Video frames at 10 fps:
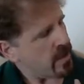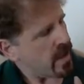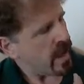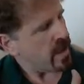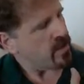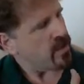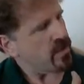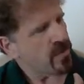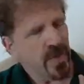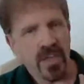And as you
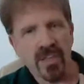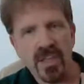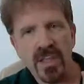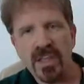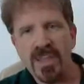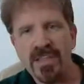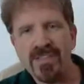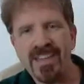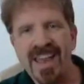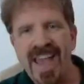see, it's
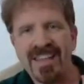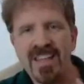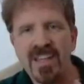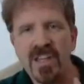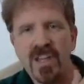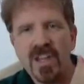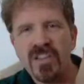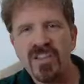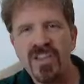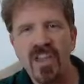connected
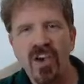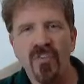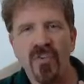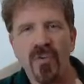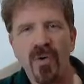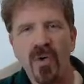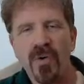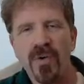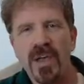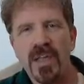to the
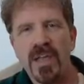overall